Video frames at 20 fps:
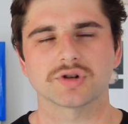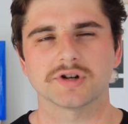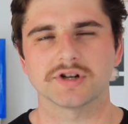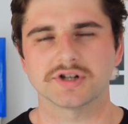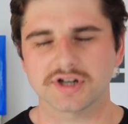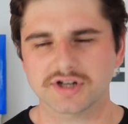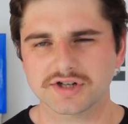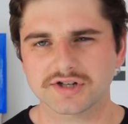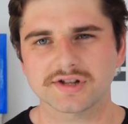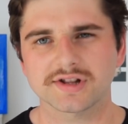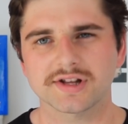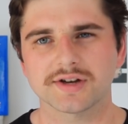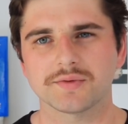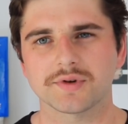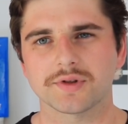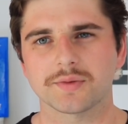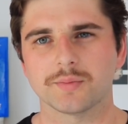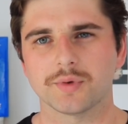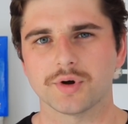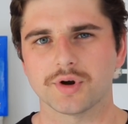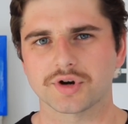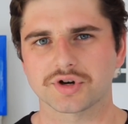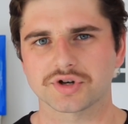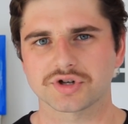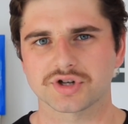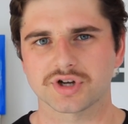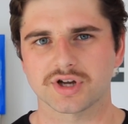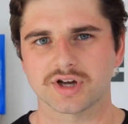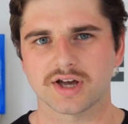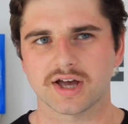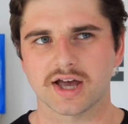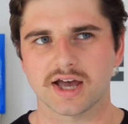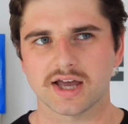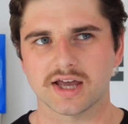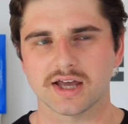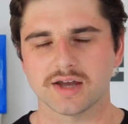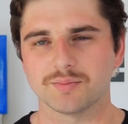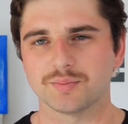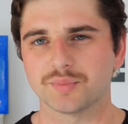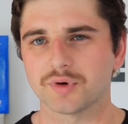Traditionally with Berkshire,
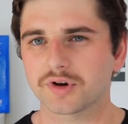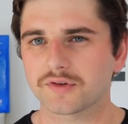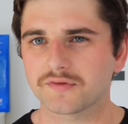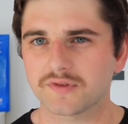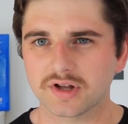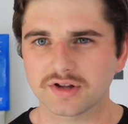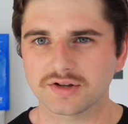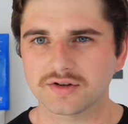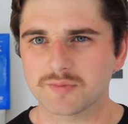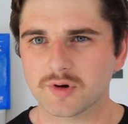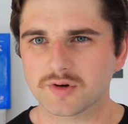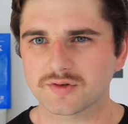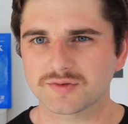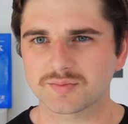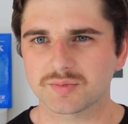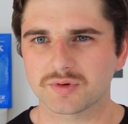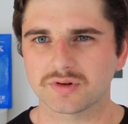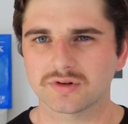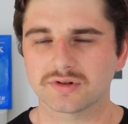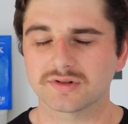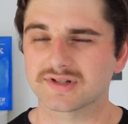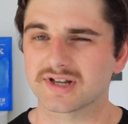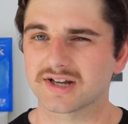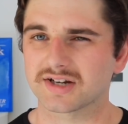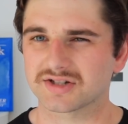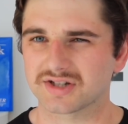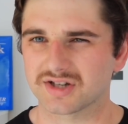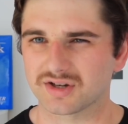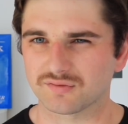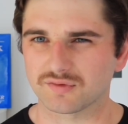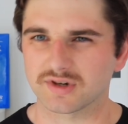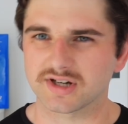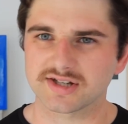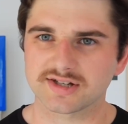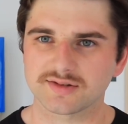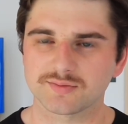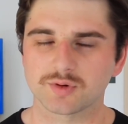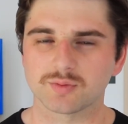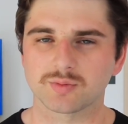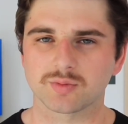a book value multiple is actually a
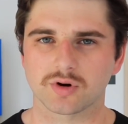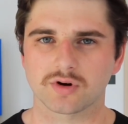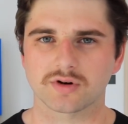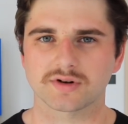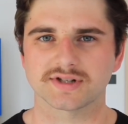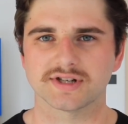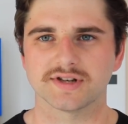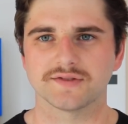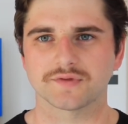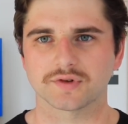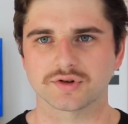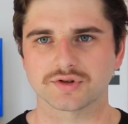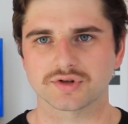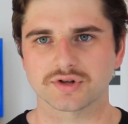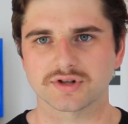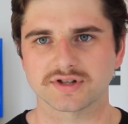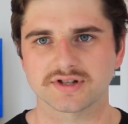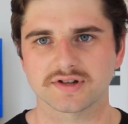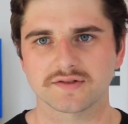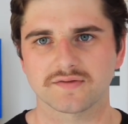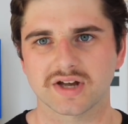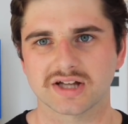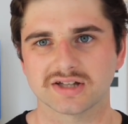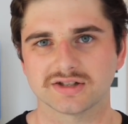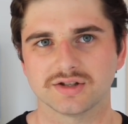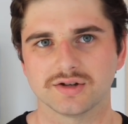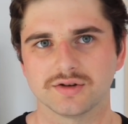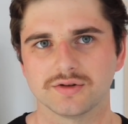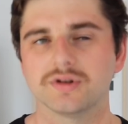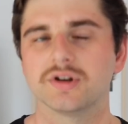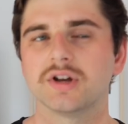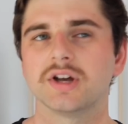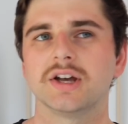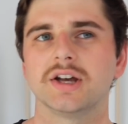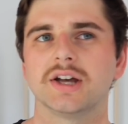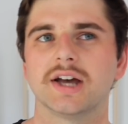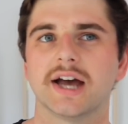reasonable proxy for intrinsic value.